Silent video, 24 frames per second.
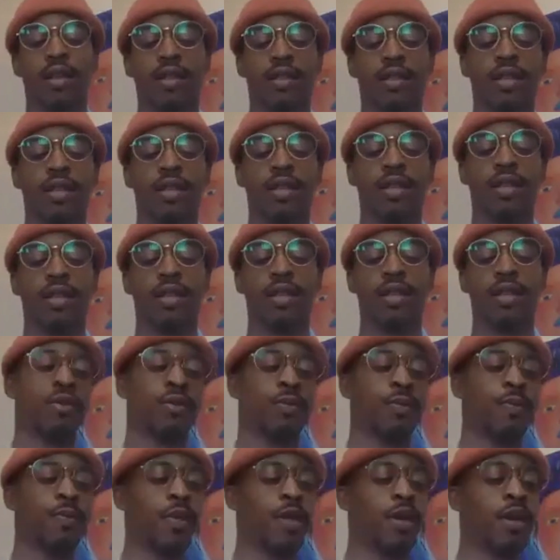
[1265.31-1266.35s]
this
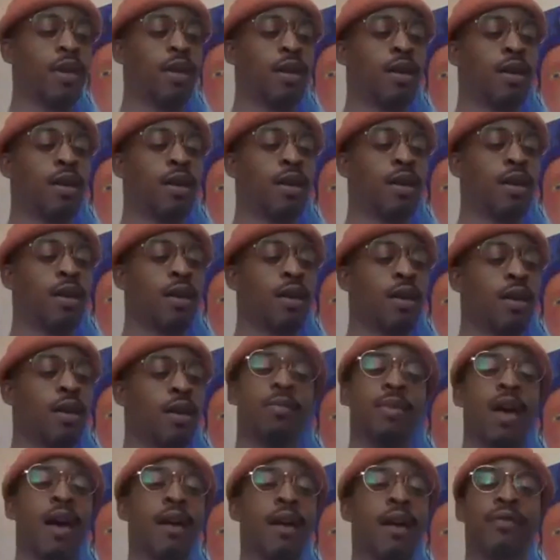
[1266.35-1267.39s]
summer, and
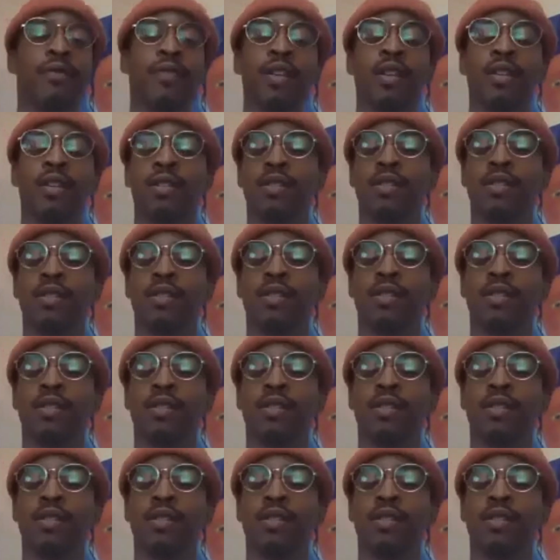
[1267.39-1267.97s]
I'm not finished.